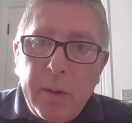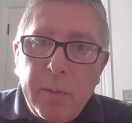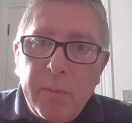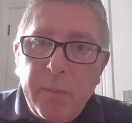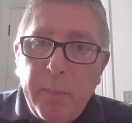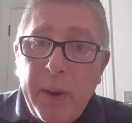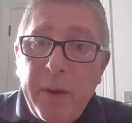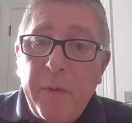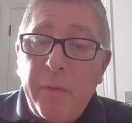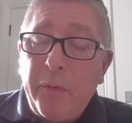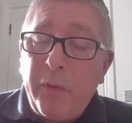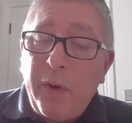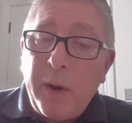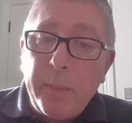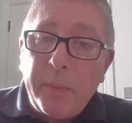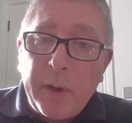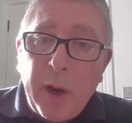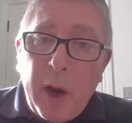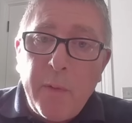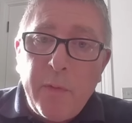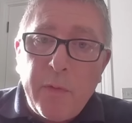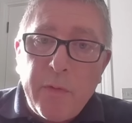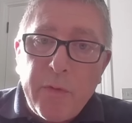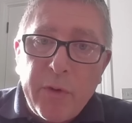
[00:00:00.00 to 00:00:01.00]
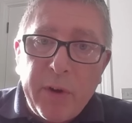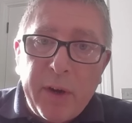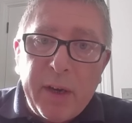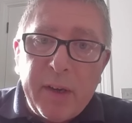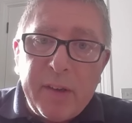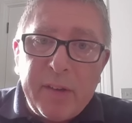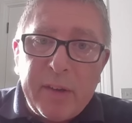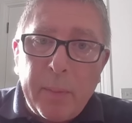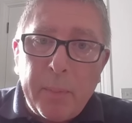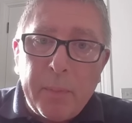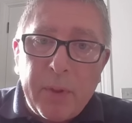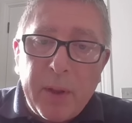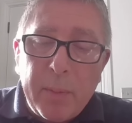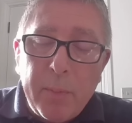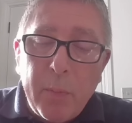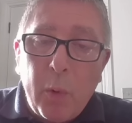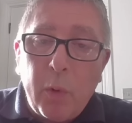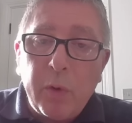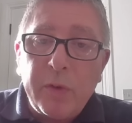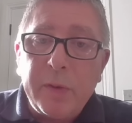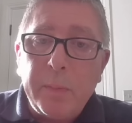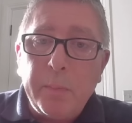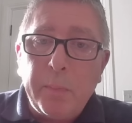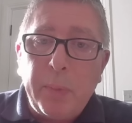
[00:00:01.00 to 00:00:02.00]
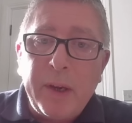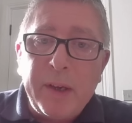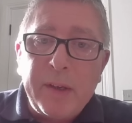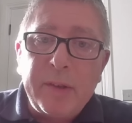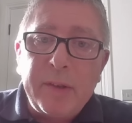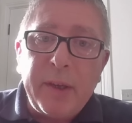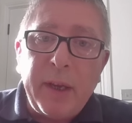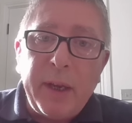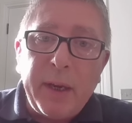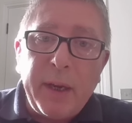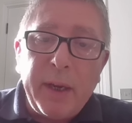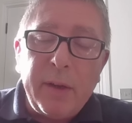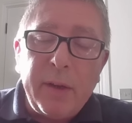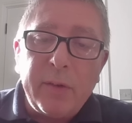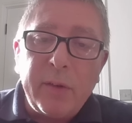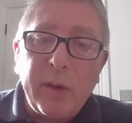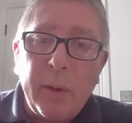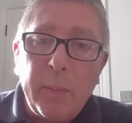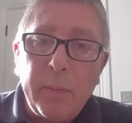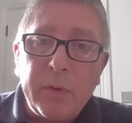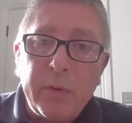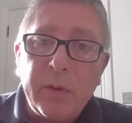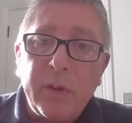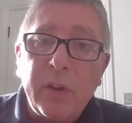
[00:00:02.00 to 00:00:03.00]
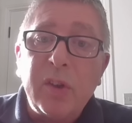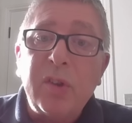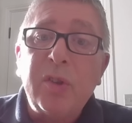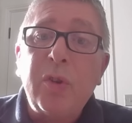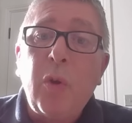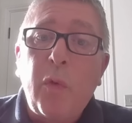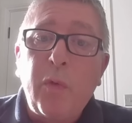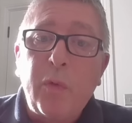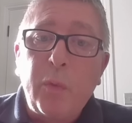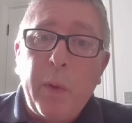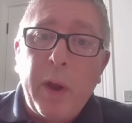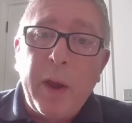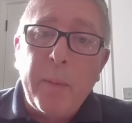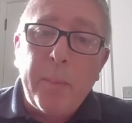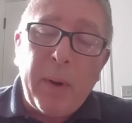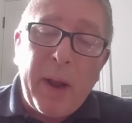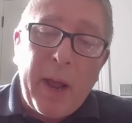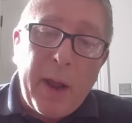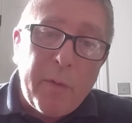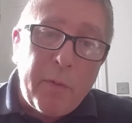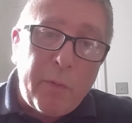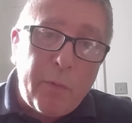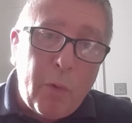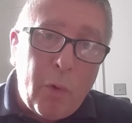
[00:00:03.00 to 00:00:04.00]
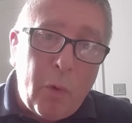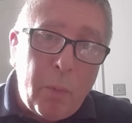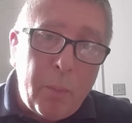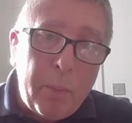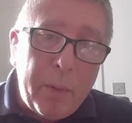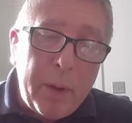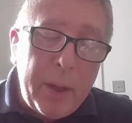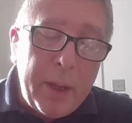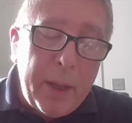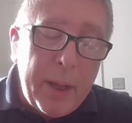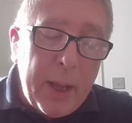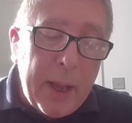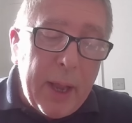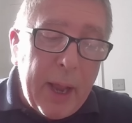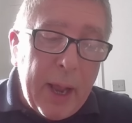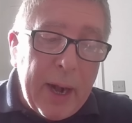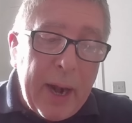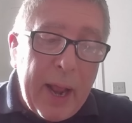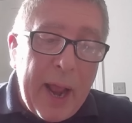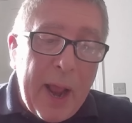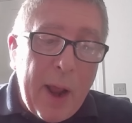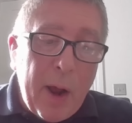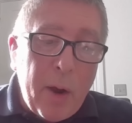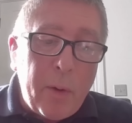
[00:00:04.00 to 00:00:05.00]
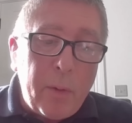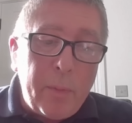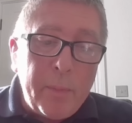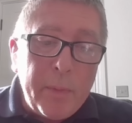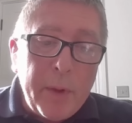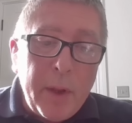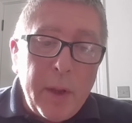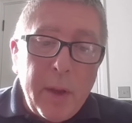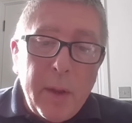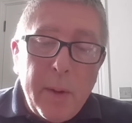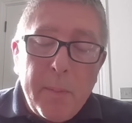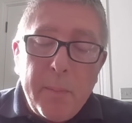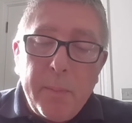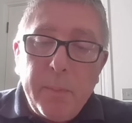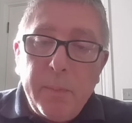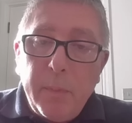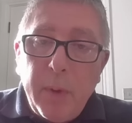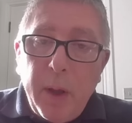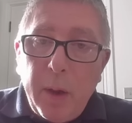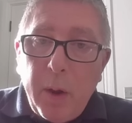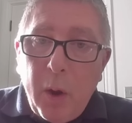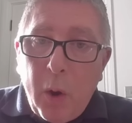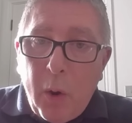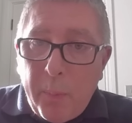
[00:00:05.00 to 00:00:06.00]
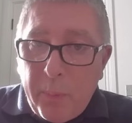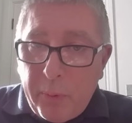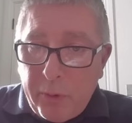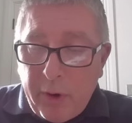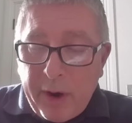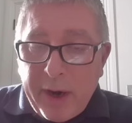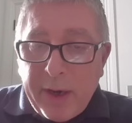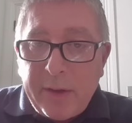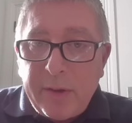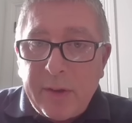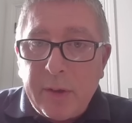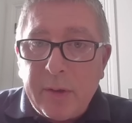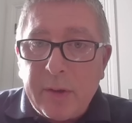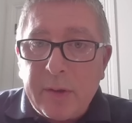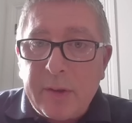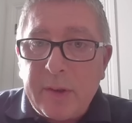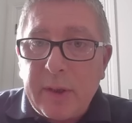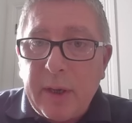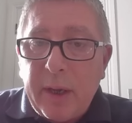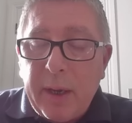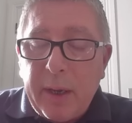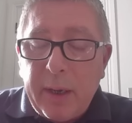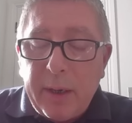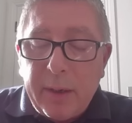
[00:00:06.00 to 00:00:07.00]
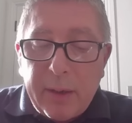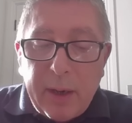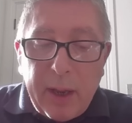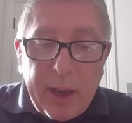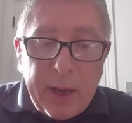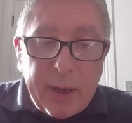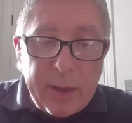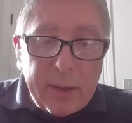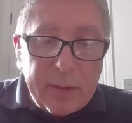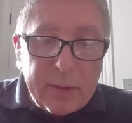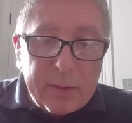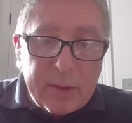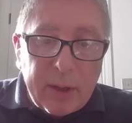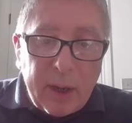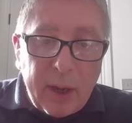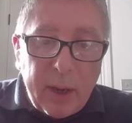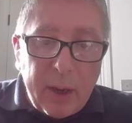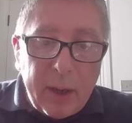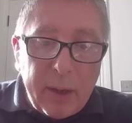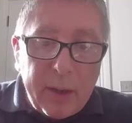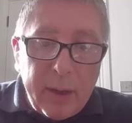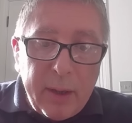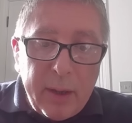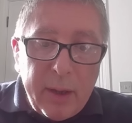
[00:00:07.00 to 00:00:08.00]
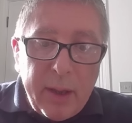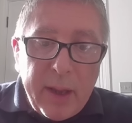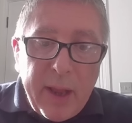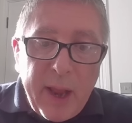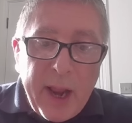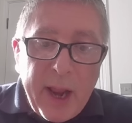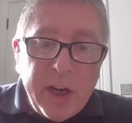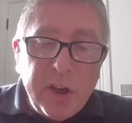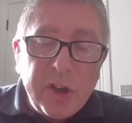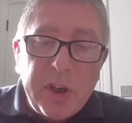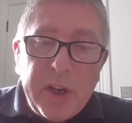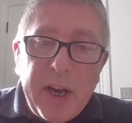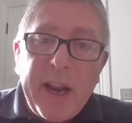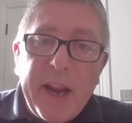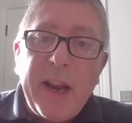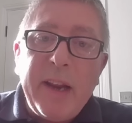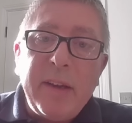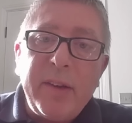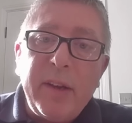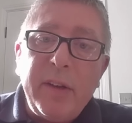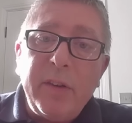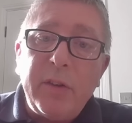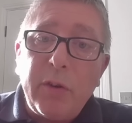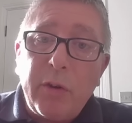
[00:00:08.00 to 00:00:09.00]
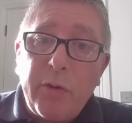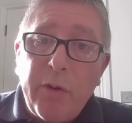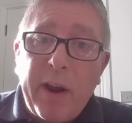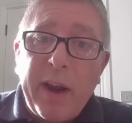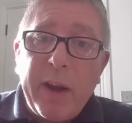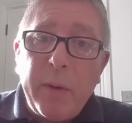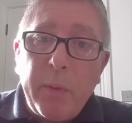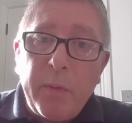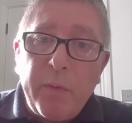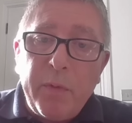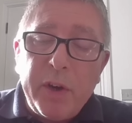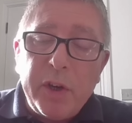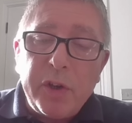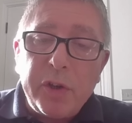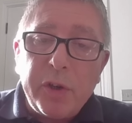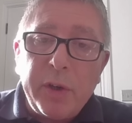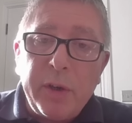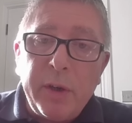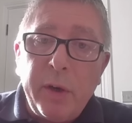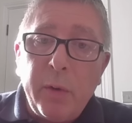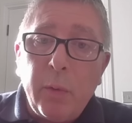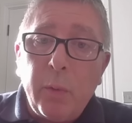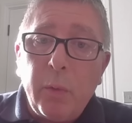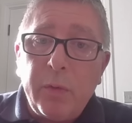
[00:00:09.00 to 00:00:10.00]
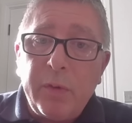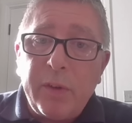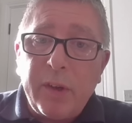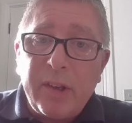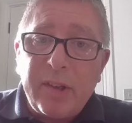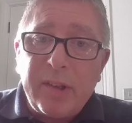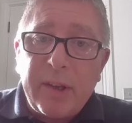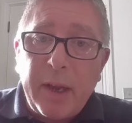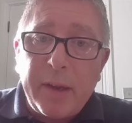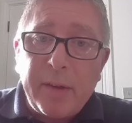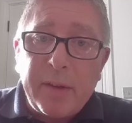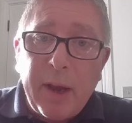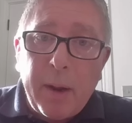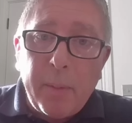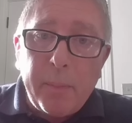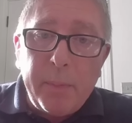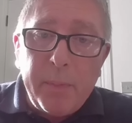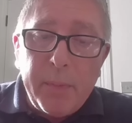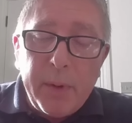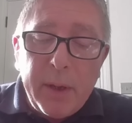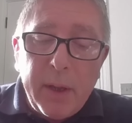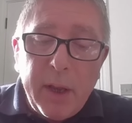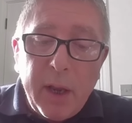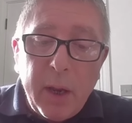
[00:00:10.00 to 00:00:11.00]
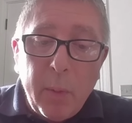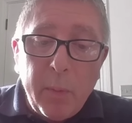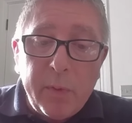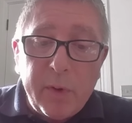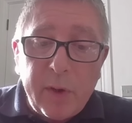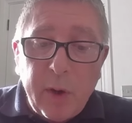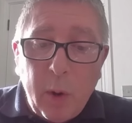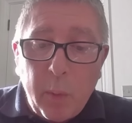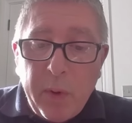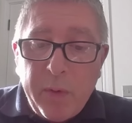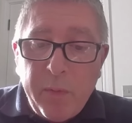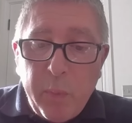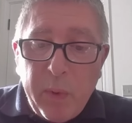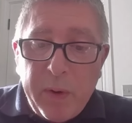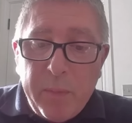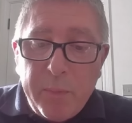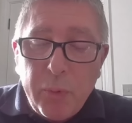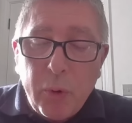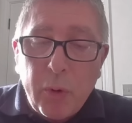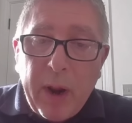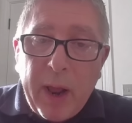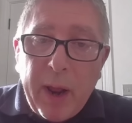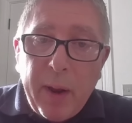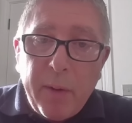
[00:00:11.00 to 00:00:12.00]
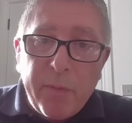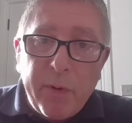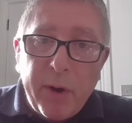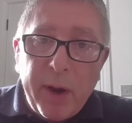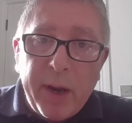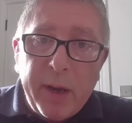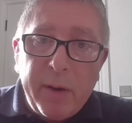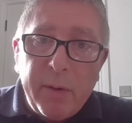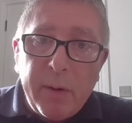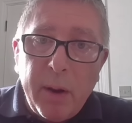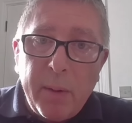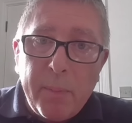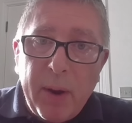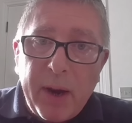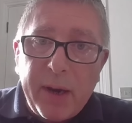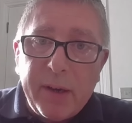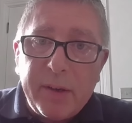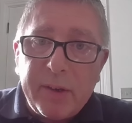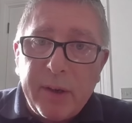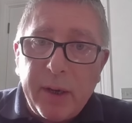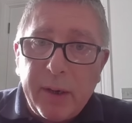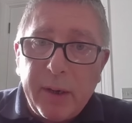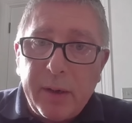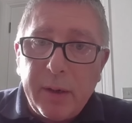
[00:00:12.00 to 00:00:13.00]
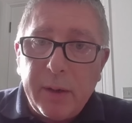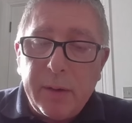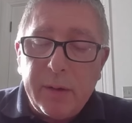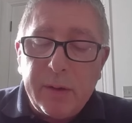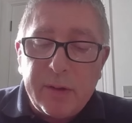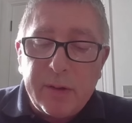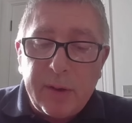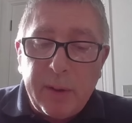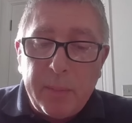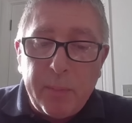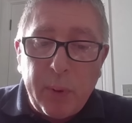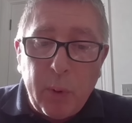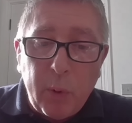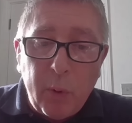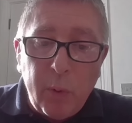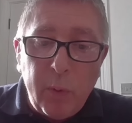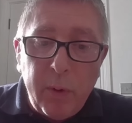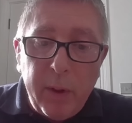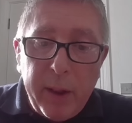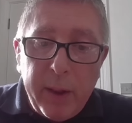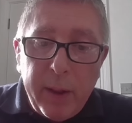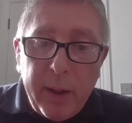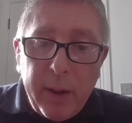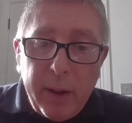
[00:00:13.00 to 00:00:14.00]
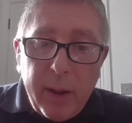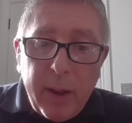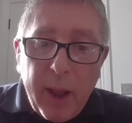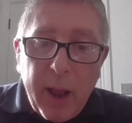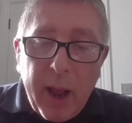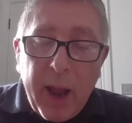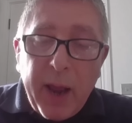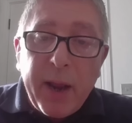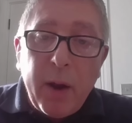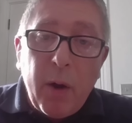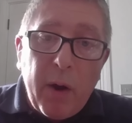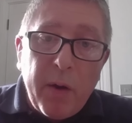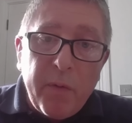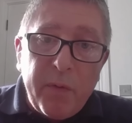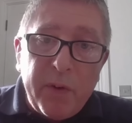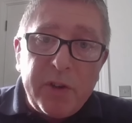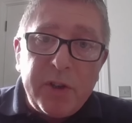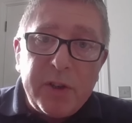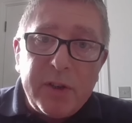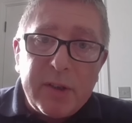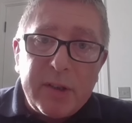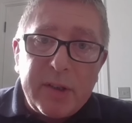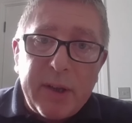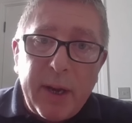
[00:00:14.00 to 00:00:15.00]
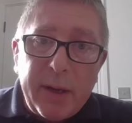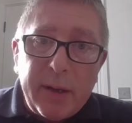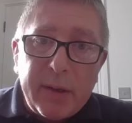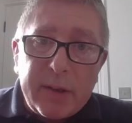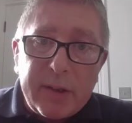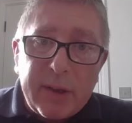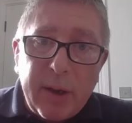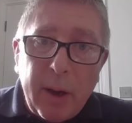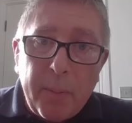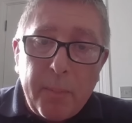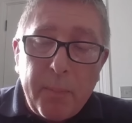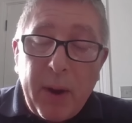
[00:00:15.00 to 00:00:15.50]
be flipped over into something more simplistic in terms of the software platform and how operators and engineers integrate with vision in order to set up. So we brought out a very basic, simple AI vision sensor